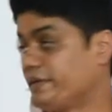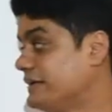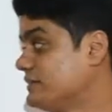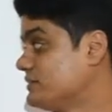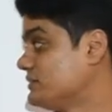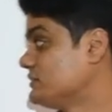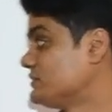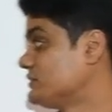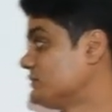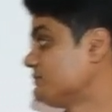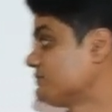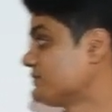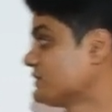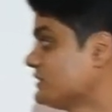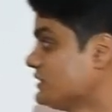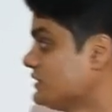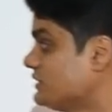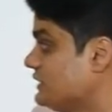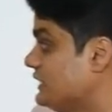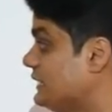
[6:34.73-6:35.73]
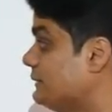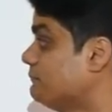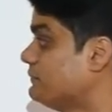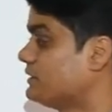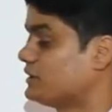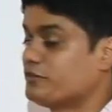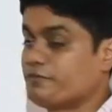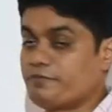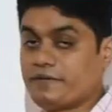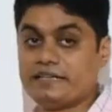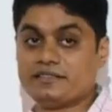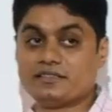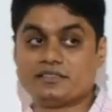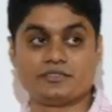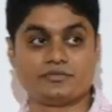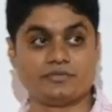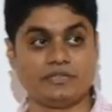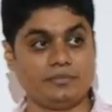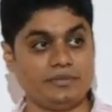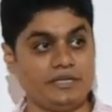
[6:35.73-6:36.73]
aces. Number of
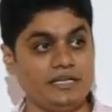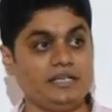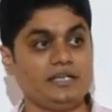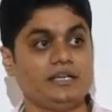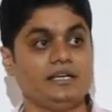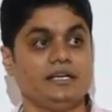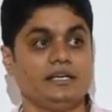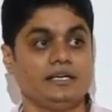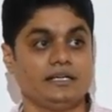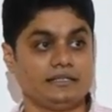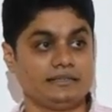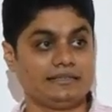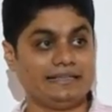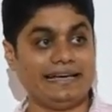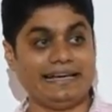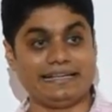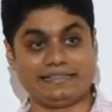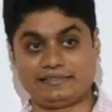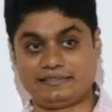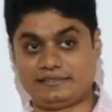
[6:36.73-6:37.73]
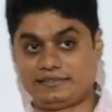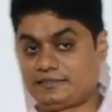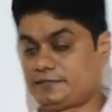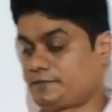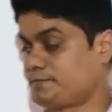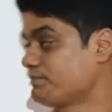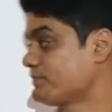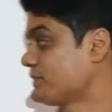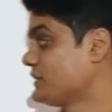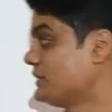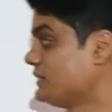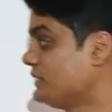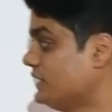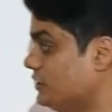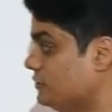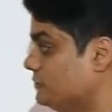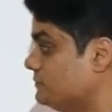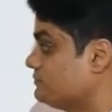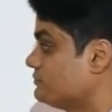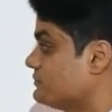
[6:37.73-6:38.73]
aces will be X.
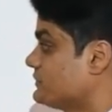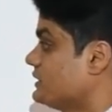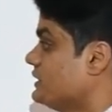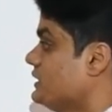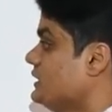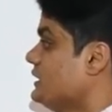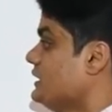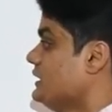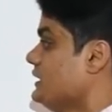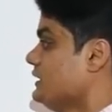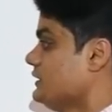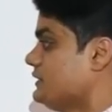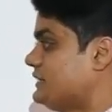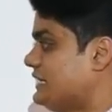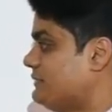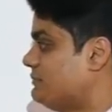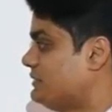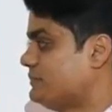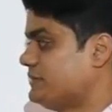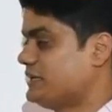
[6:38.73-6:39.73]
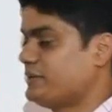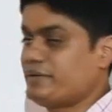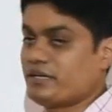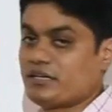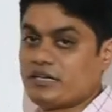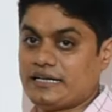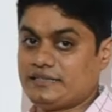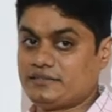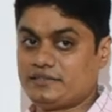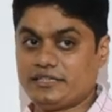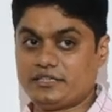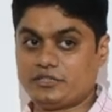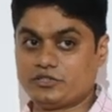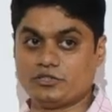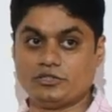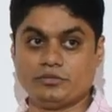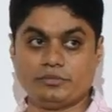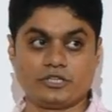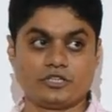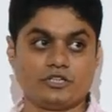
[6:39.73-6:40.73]
Now, table baribeka, as I
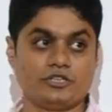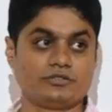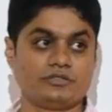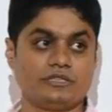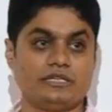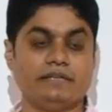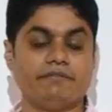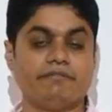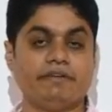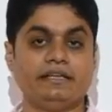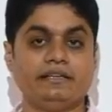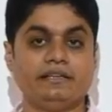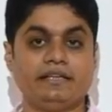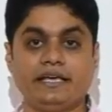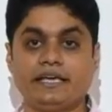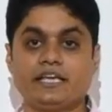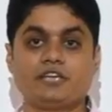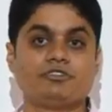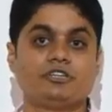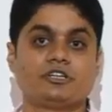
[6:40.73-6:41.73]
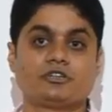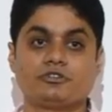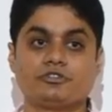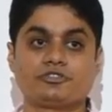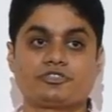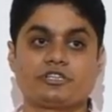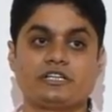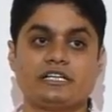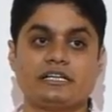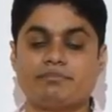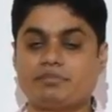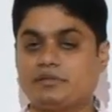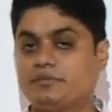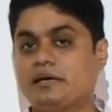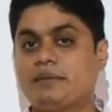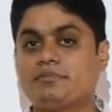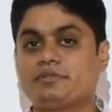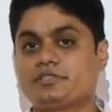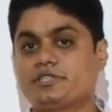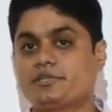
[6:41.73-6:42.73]
told, because when they give the question in a
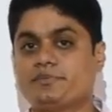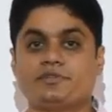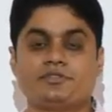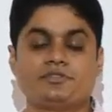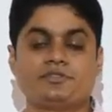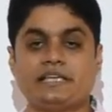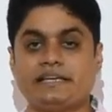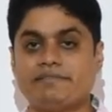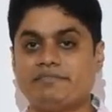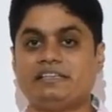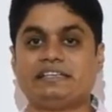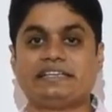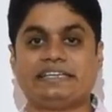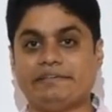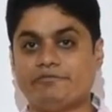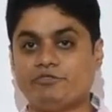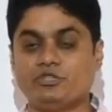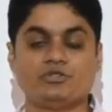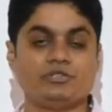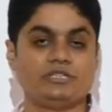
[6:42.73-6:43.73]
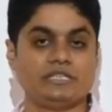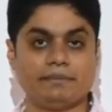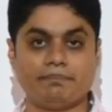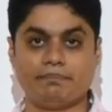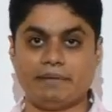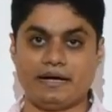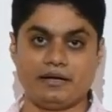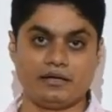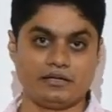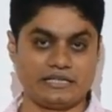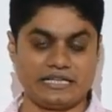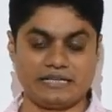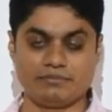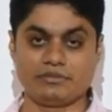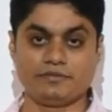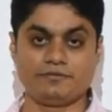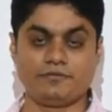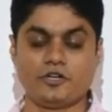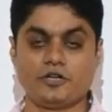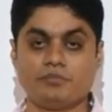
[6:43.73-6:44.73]
probability distribution, they will give you in the
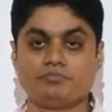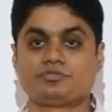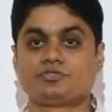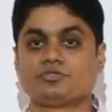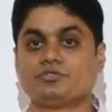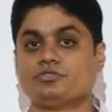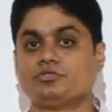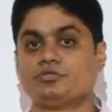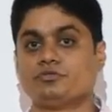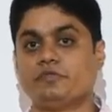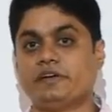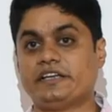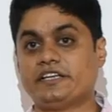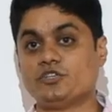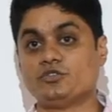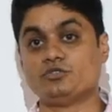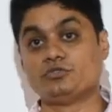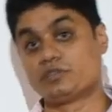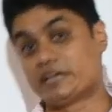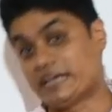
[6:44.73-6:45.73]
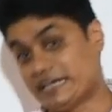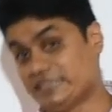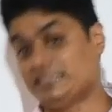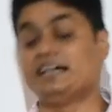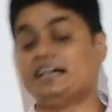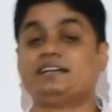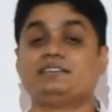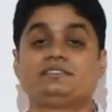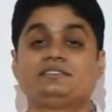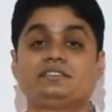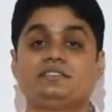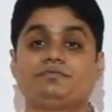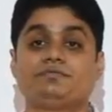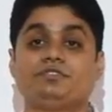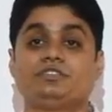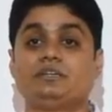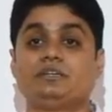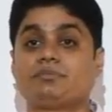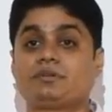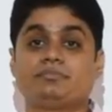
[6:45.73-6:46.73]
table form. So, when you write the answer
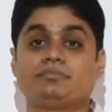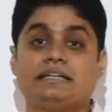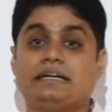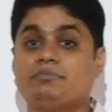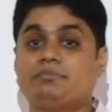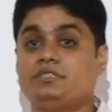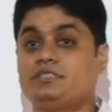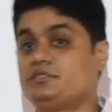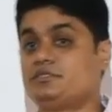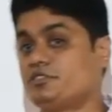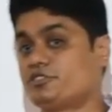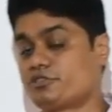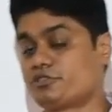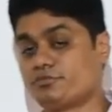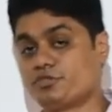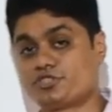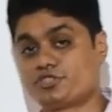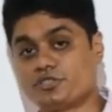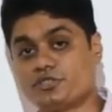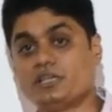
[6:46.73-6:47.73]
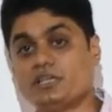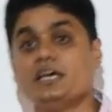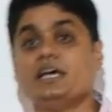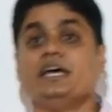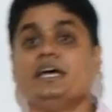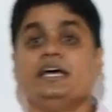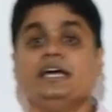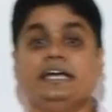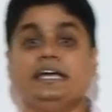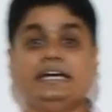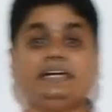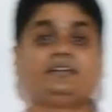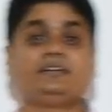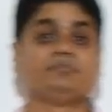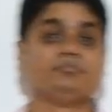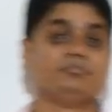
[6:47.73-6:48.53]
for the probability distribution, it